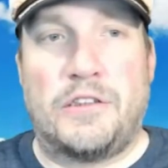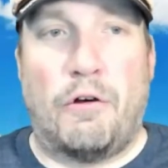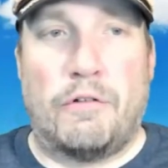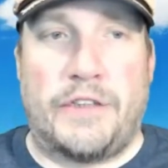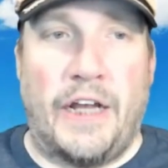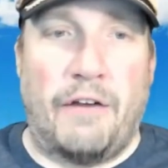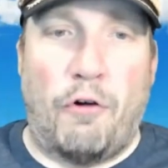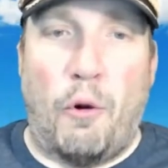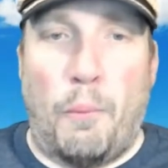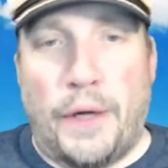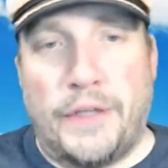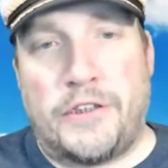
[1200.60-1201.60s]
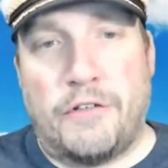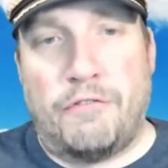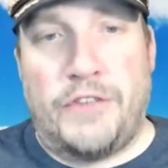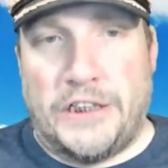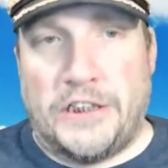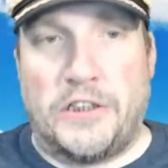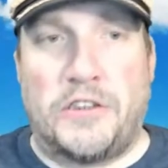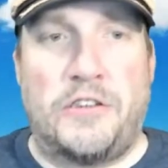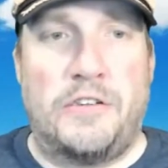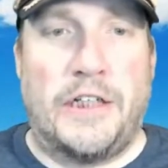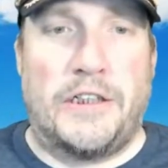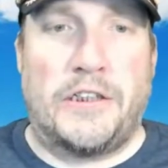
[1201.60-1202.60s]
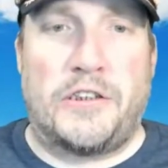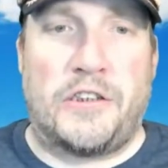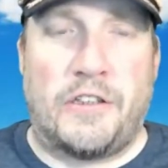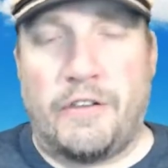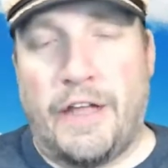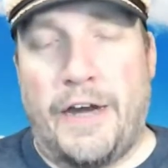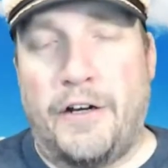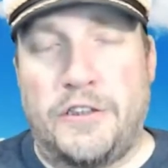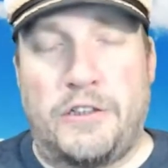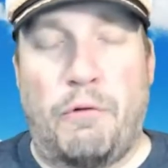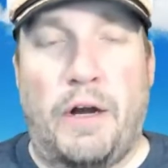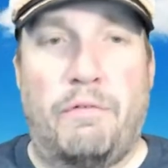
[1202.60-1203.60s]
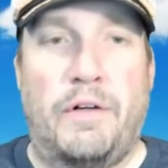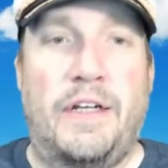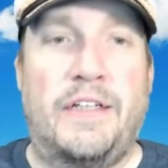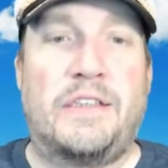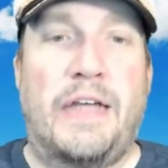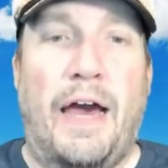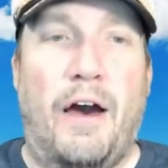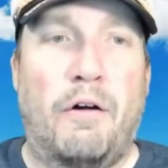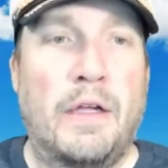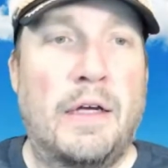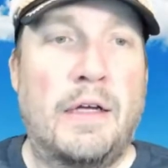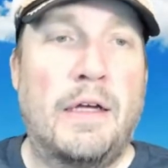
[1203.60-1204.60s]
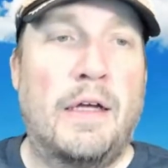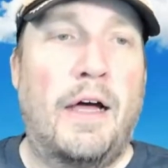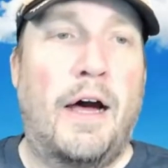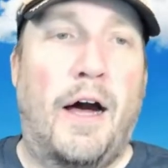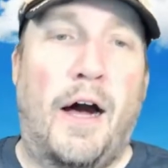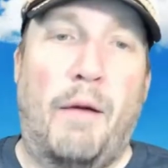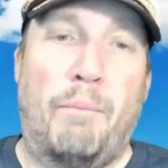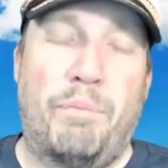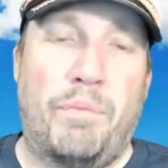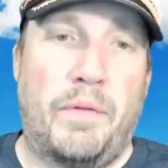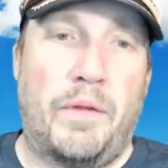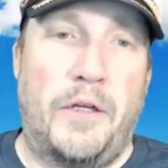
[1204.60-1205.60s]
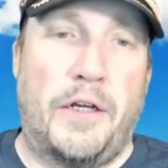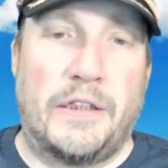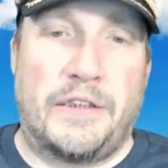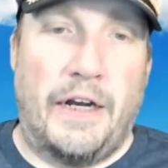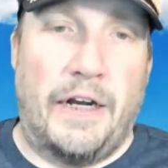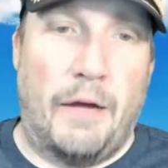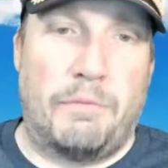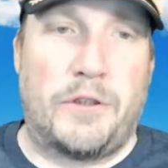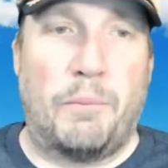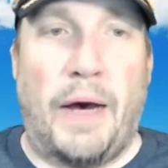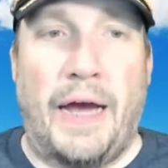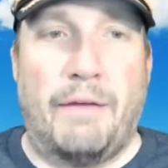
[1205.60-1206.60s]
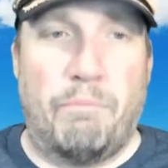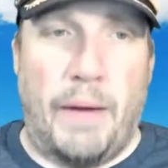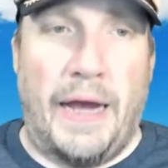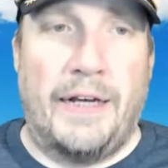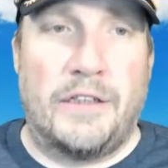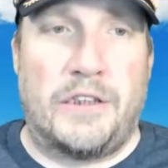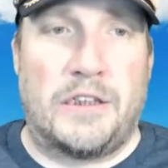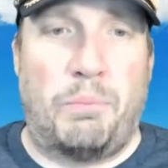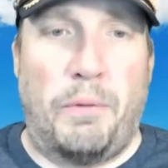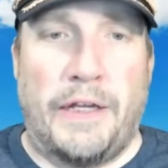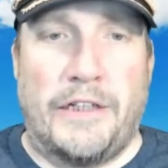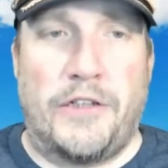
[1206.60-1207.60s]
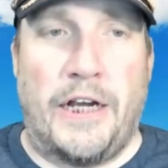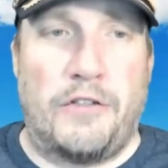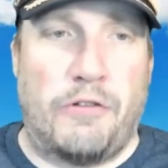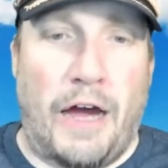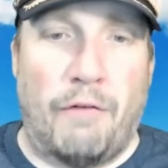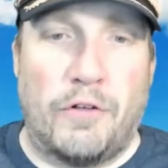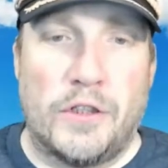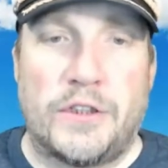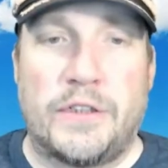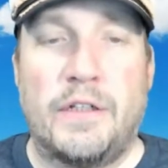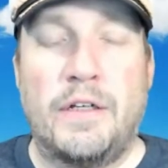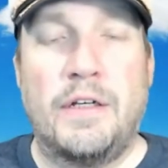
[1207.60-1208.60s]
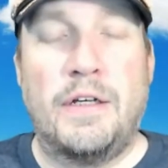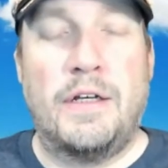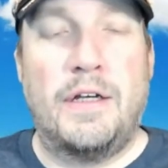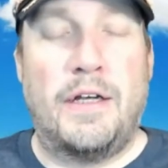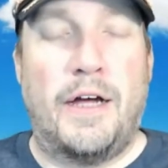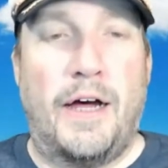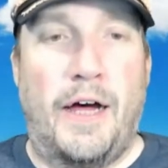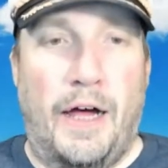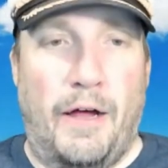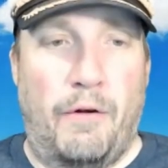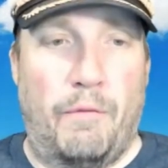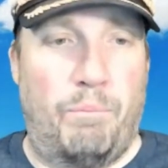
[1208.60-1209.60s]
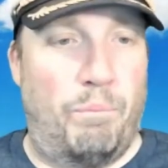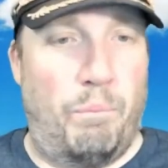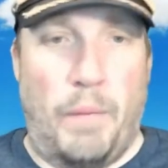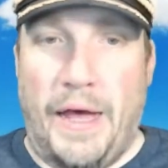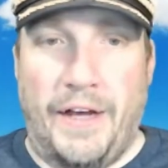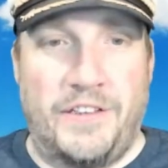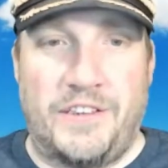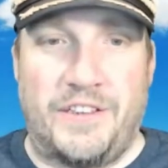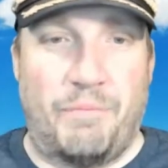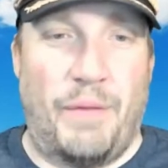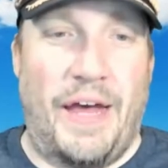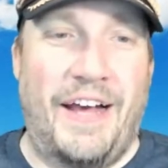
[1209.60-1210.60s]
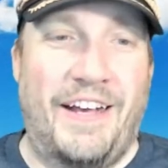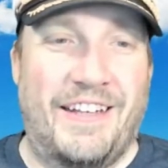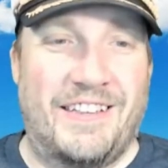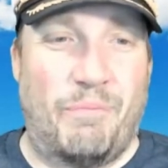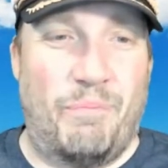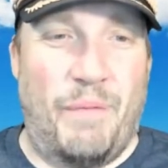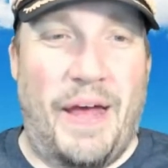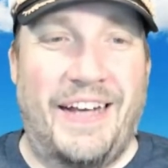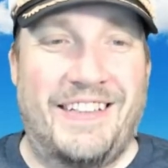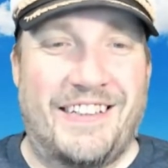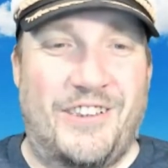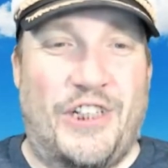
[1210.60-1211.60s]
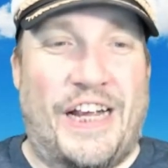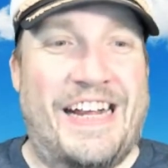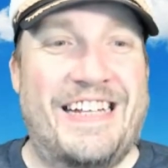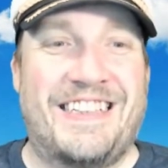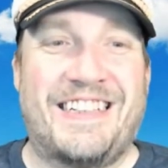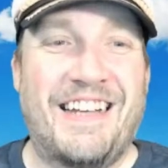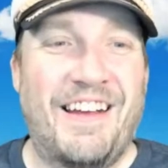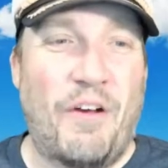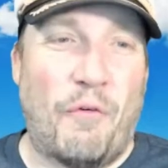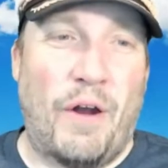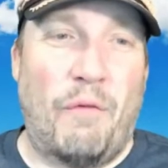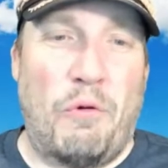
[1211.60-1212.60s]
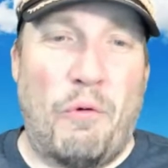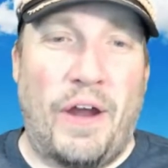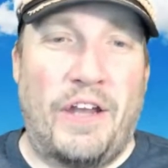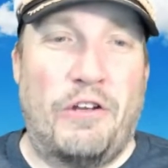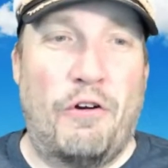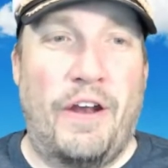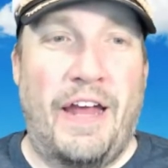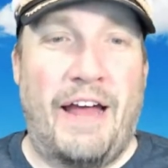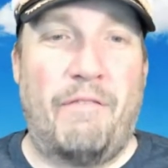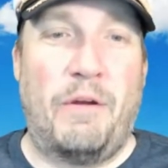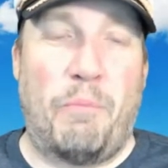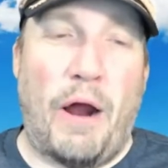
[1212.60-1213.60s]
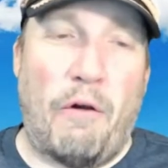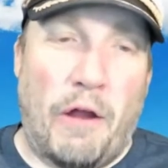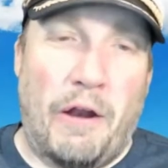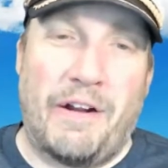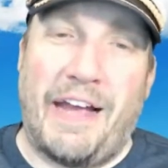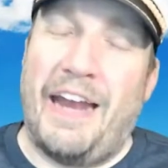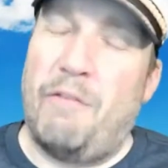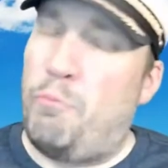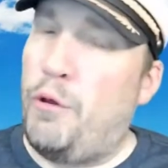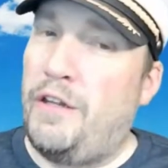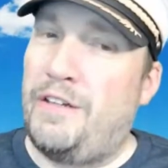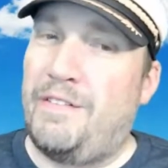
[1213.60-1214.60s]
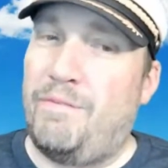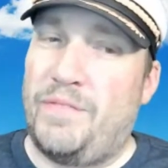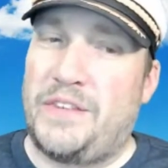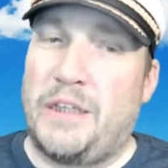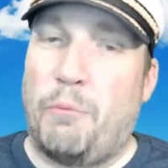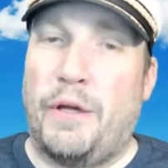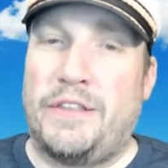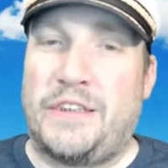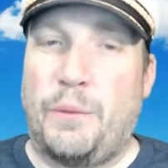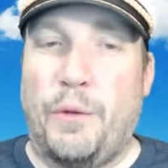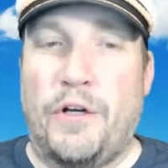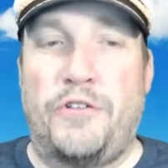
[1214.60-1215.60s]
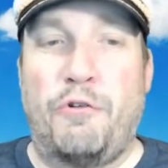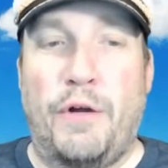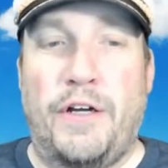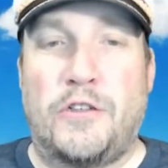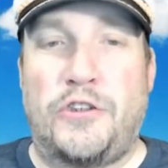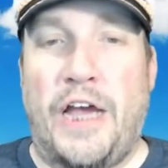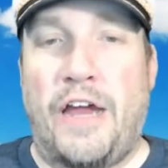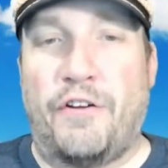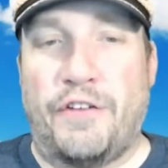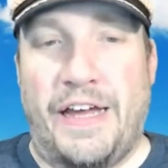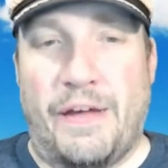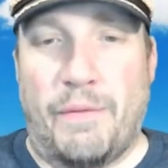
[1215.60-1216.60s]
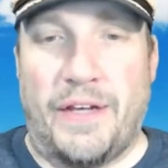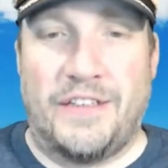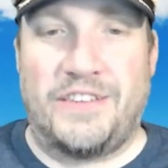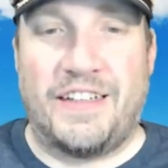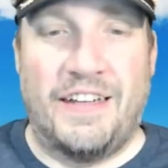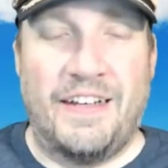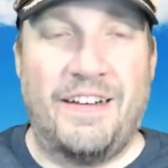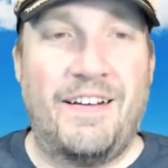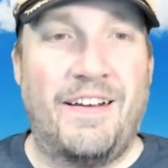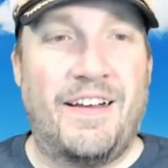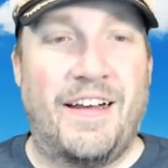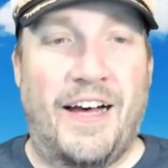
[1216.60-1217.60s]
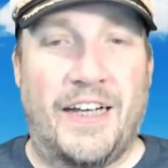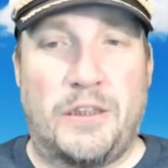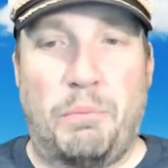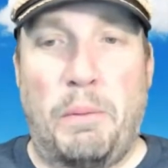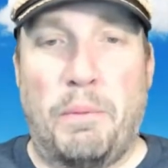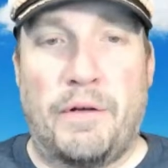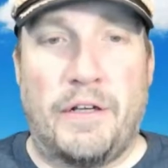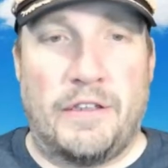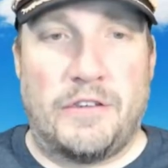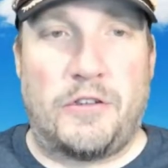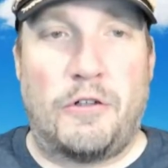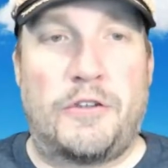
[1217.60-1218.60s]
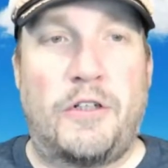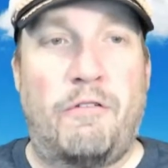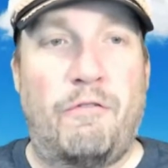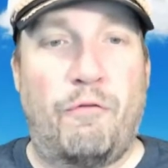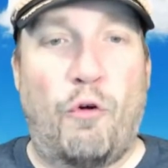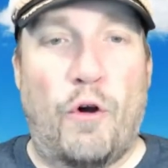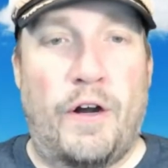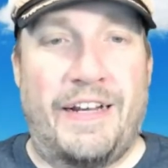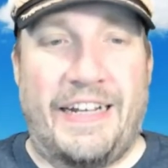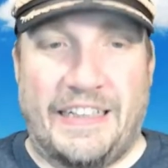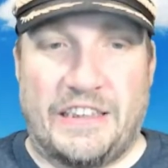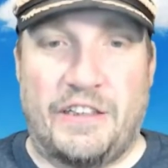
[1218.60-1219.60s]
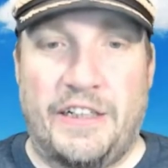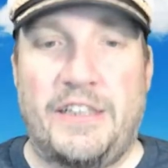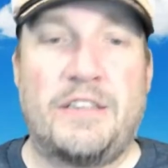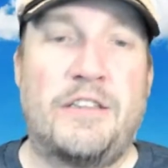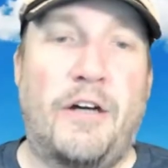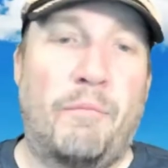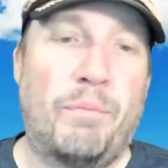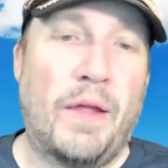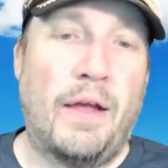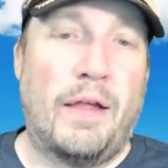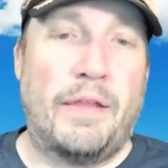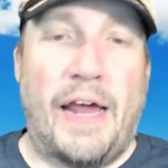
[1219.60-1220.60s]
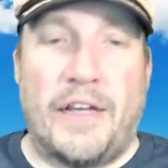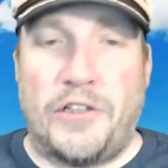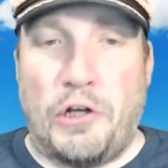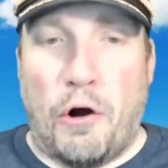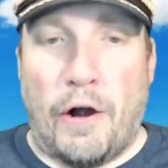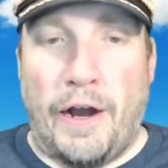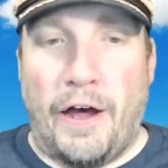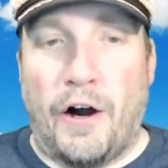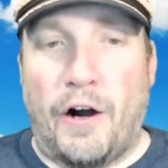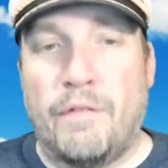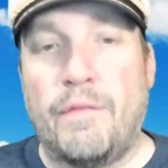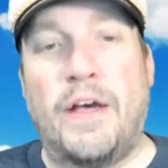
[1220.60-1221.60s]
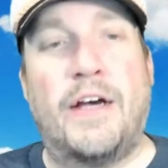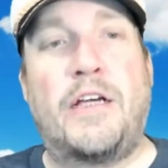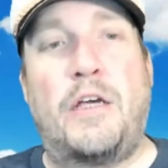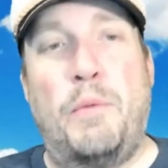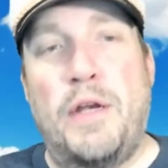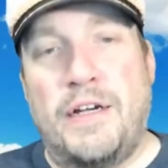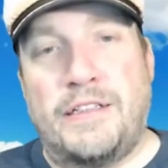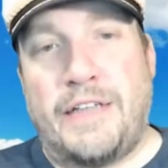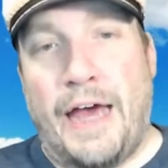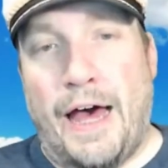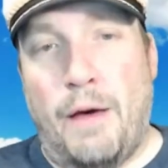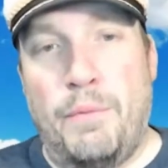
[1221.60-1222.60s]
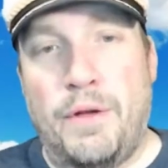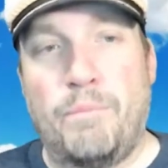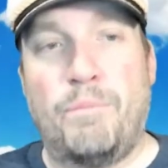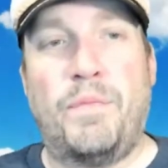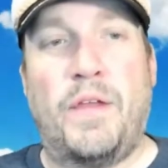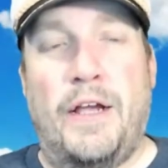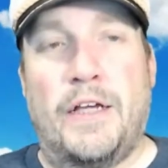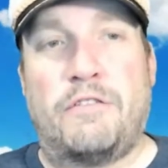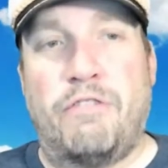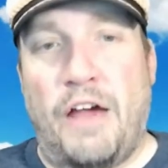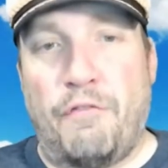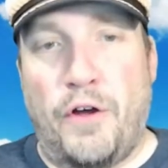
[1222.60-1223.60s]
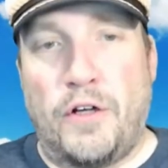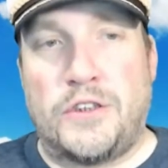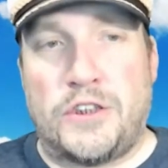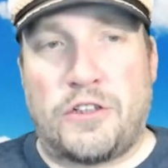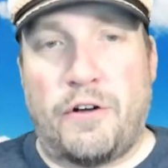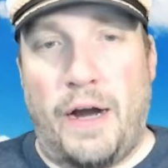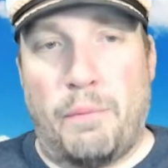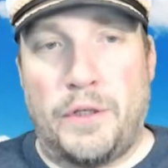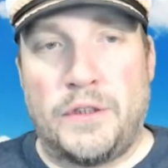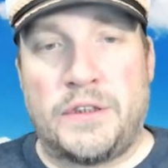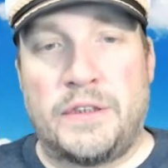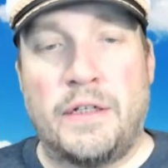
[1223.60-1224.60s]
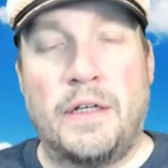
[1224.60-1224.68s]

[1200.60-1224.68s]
So instead of a whole bunch of digits and letters or whatever it is now, you can set it up. So mine is just Billy J Travels. Meg is Megs and Cheese. Whatever you want to do with that, you probably want to kind of put it somewhat similar to what your channel name is, so people can search it for it easily. So that is URL. Community tab is 500 subscribers.